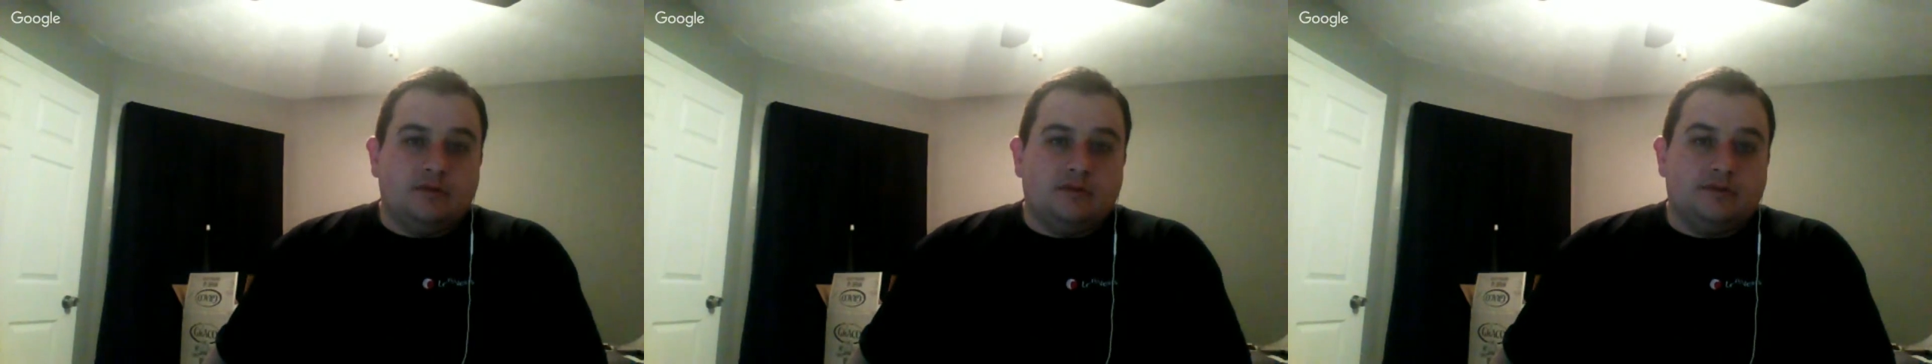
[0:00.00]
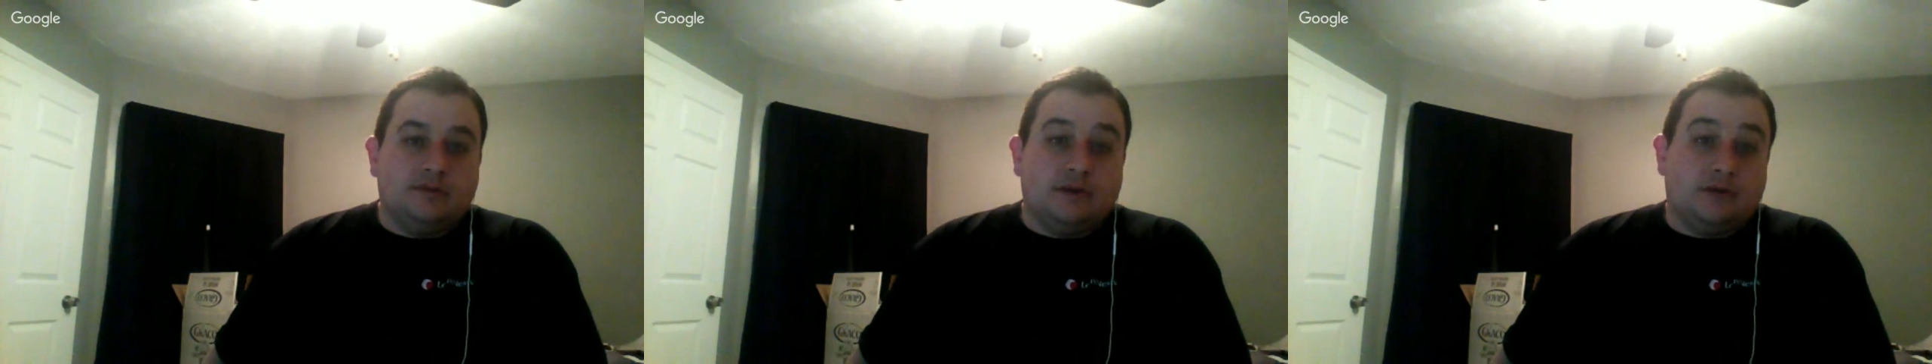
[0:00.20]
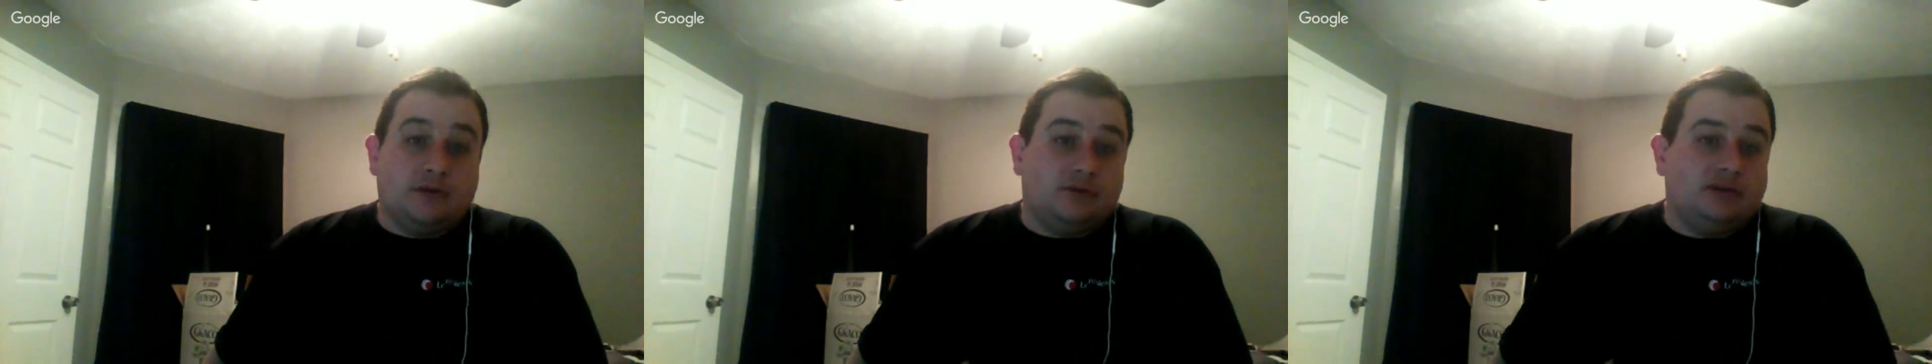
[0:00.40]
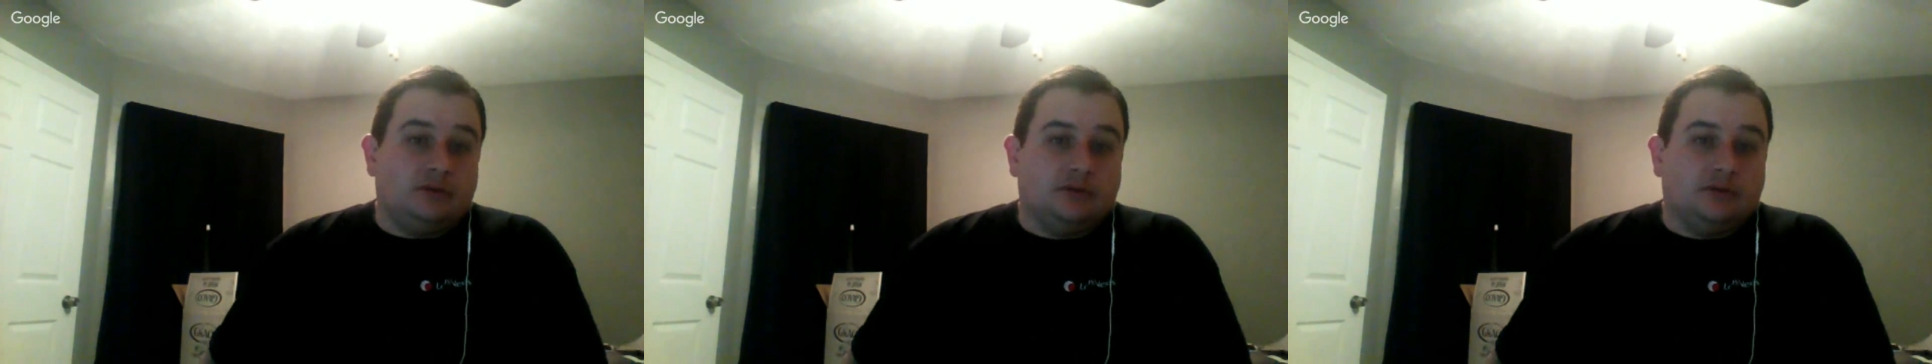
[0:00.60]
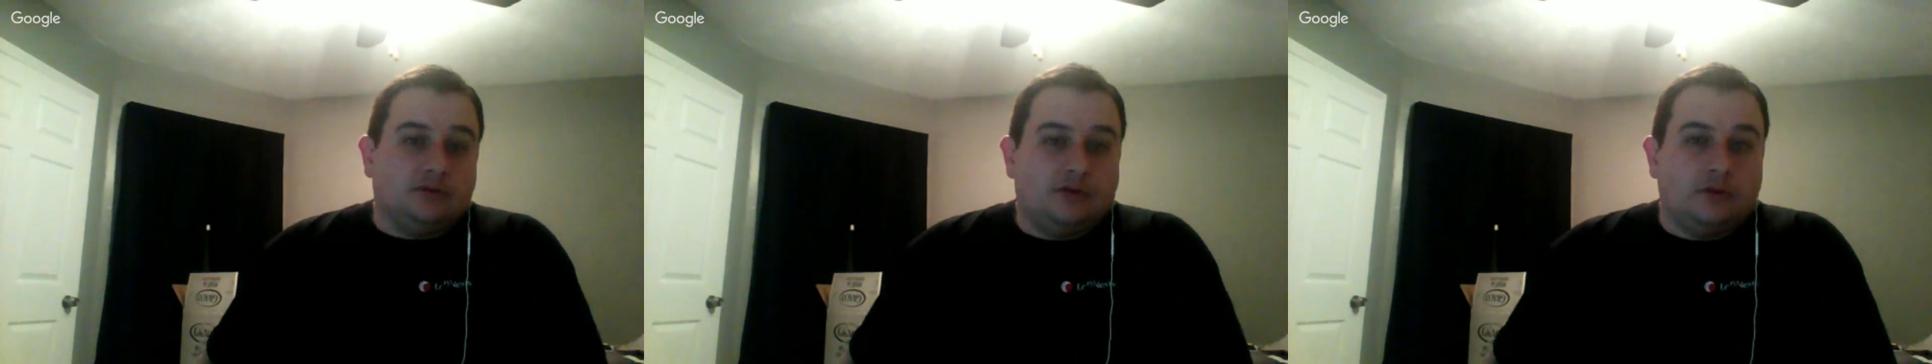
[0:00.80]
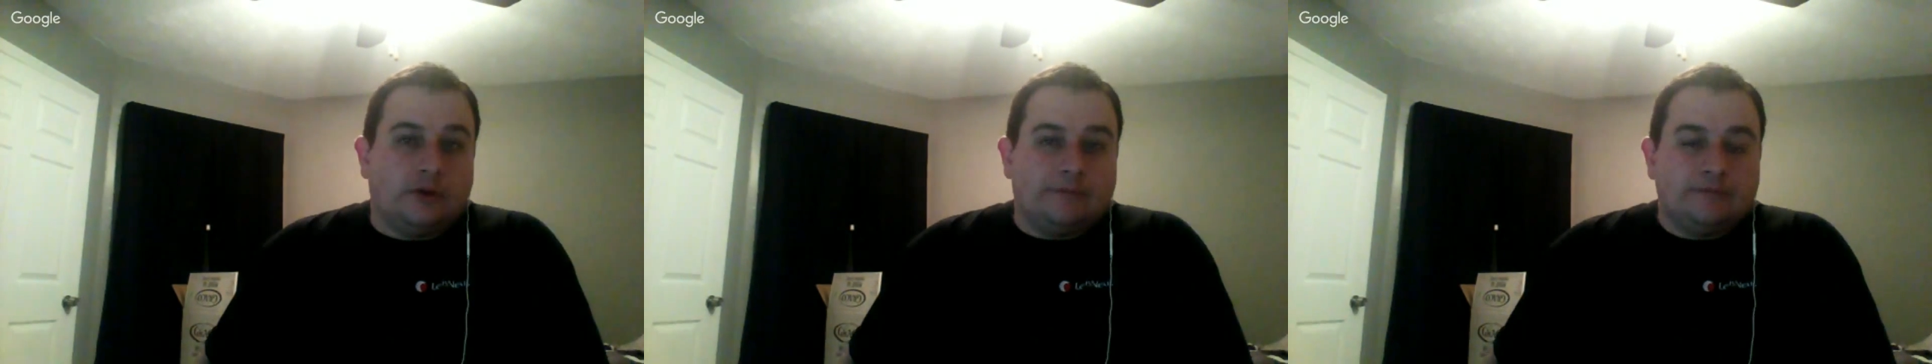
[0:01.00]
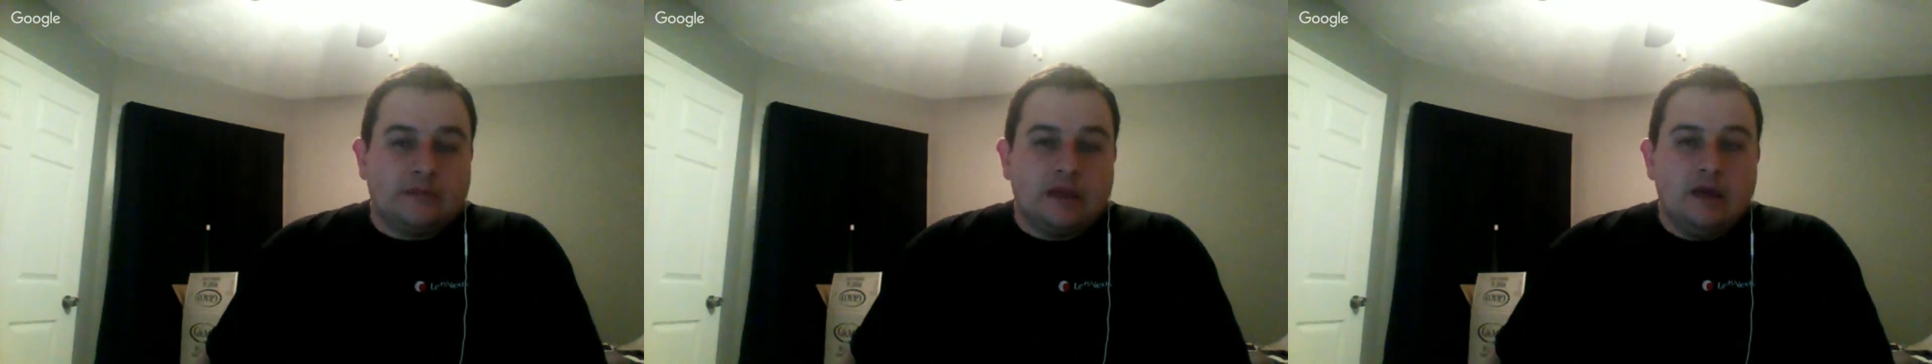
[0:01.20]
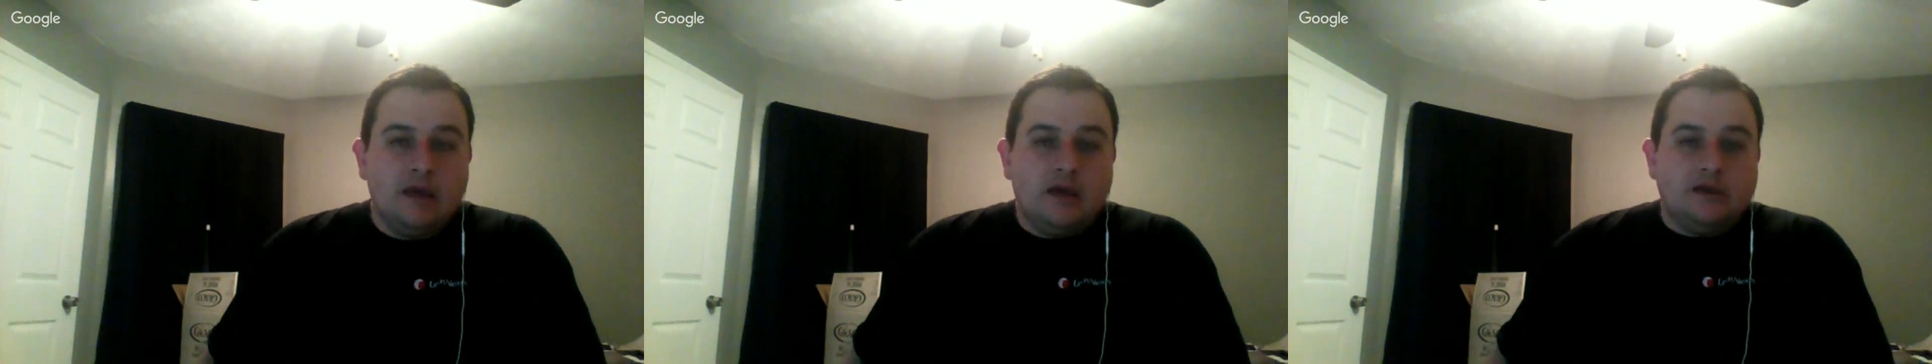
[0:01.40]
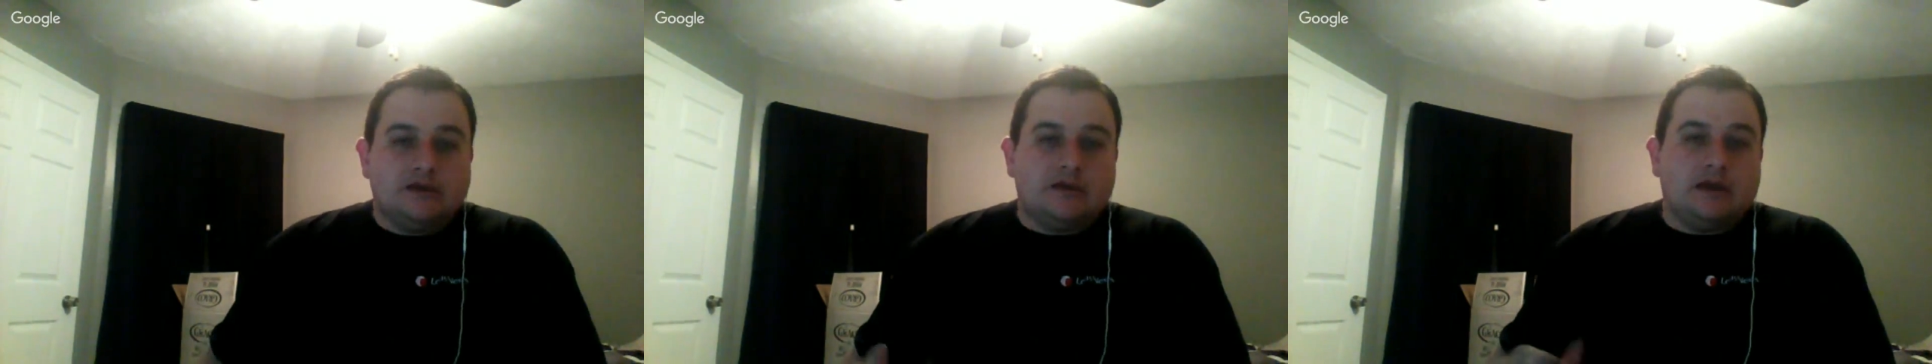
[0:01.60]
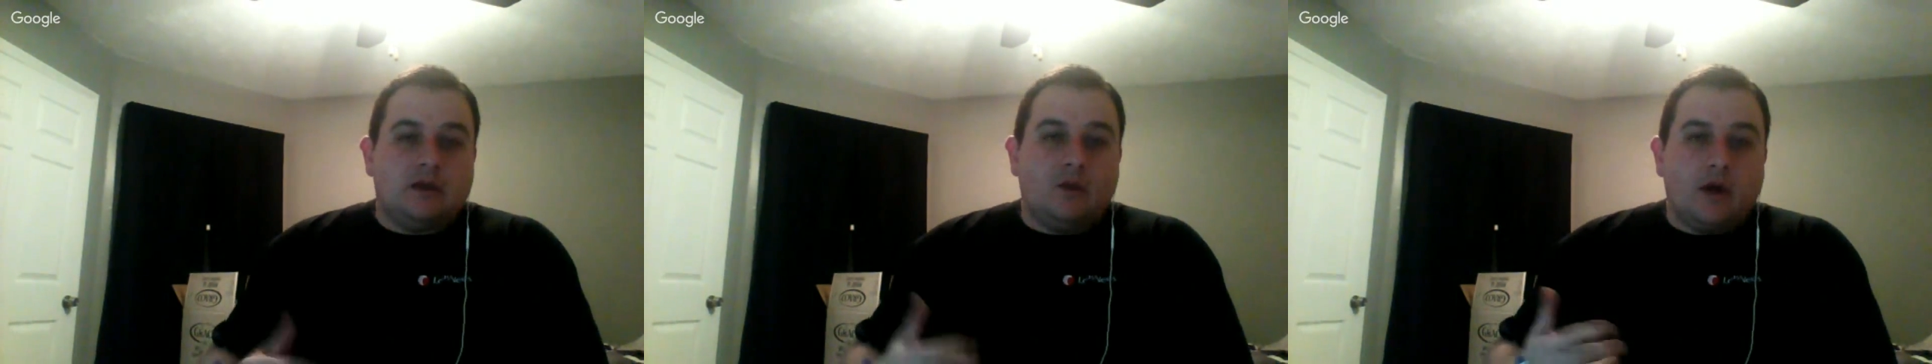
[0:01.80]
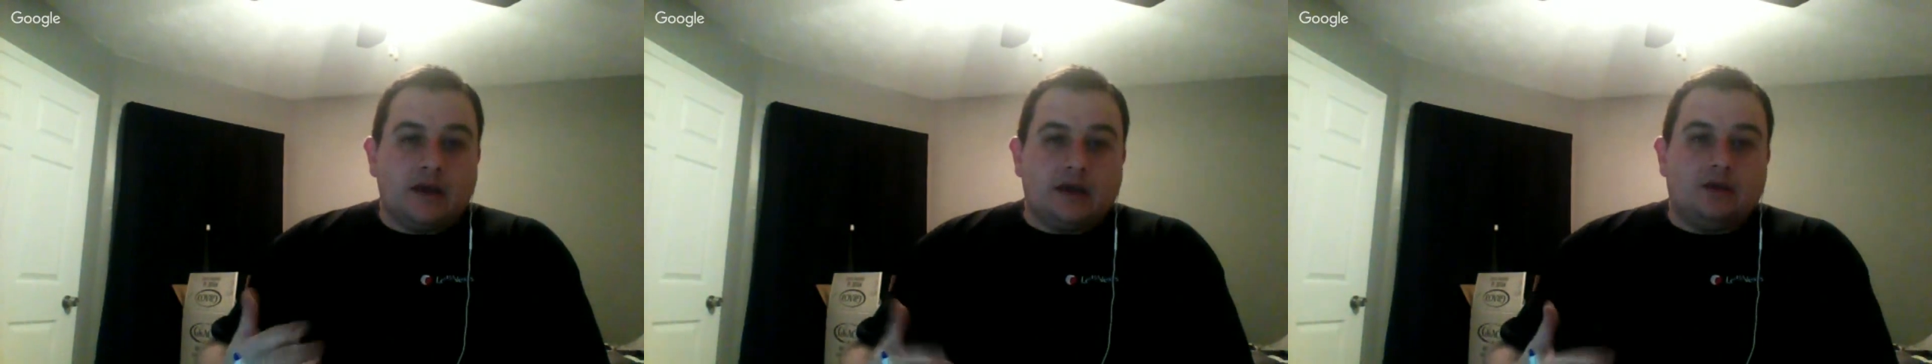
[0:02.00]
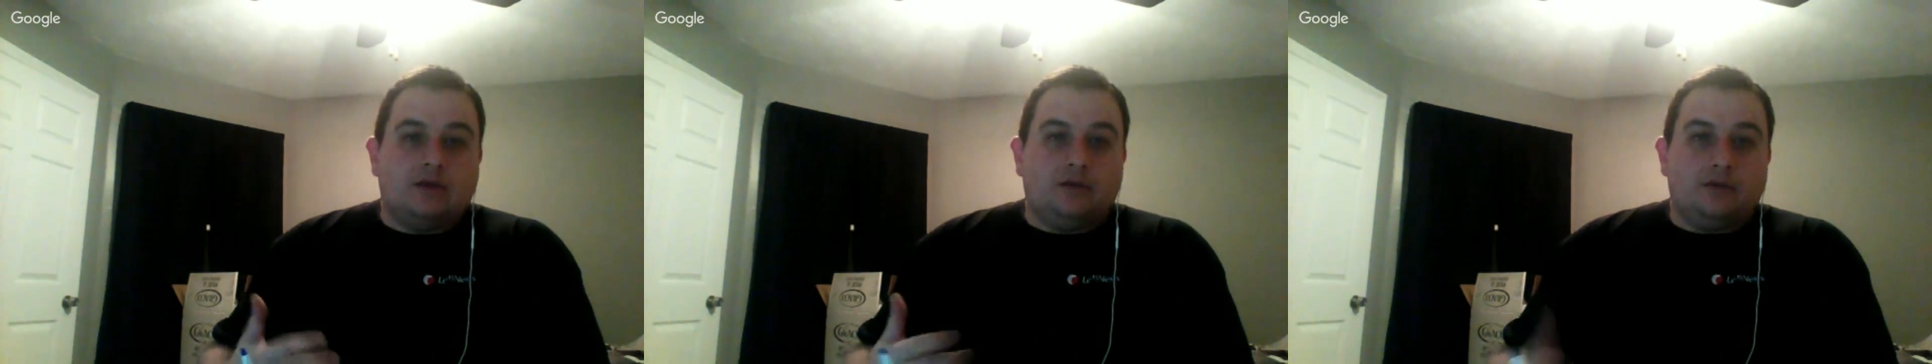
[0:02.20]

won't see what they're doing. So they want you to